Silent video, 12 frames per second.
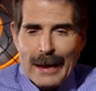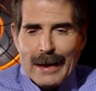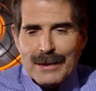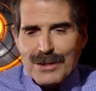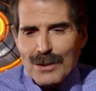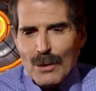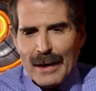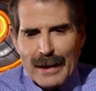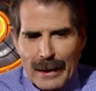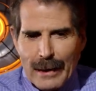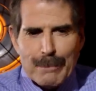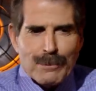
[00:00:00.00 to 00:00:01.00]
And so I
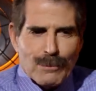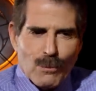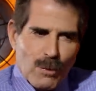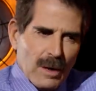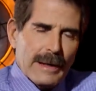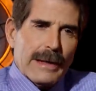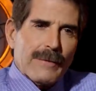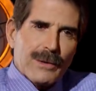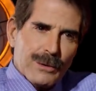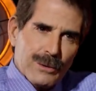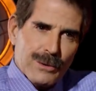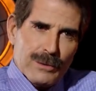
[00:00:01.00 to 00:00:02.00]
kept working in the
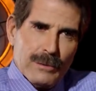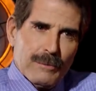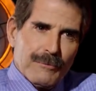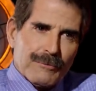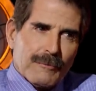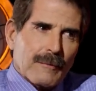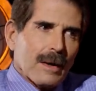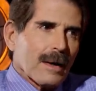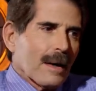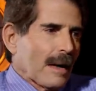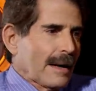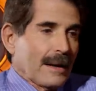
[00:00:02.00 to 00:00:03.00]
newsroom.
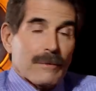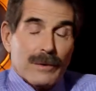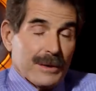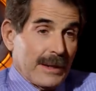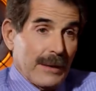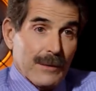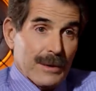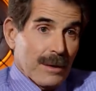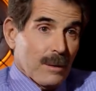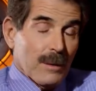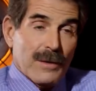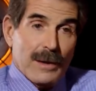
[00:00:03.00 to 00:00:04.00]
I never intended to
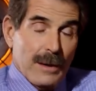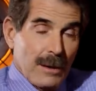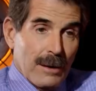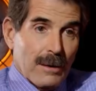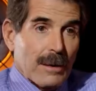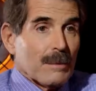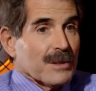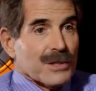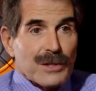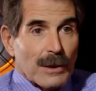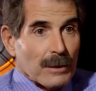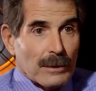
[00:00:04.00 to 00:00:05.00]
go on the air. I'm a
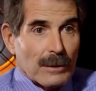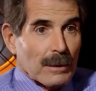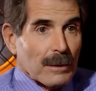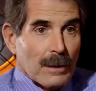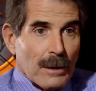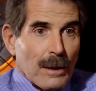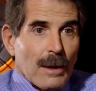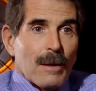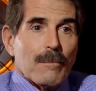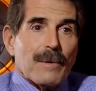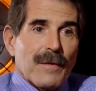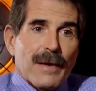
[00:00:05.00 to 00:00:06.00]
stutterer,
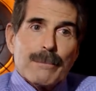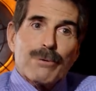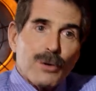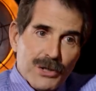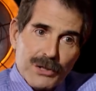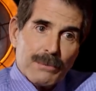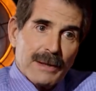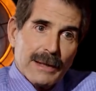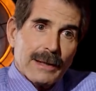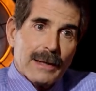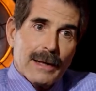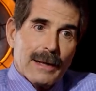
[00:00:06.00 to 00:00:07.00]
but they pushed
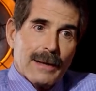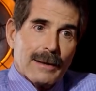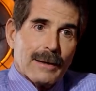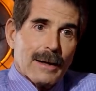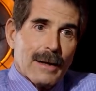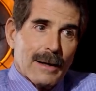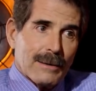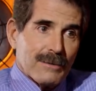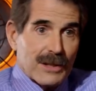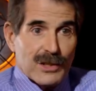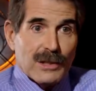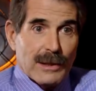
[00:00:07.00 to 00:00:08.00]
me, and I
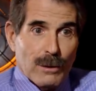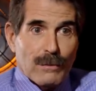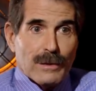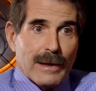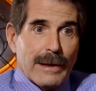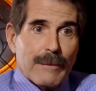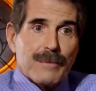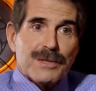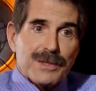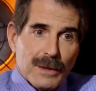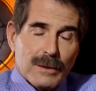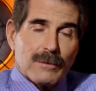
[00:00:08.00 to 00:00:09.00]
eventually overcame the
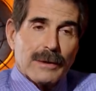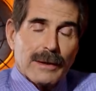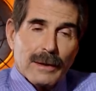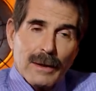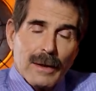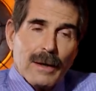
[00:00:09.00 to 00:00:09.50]
stuttering.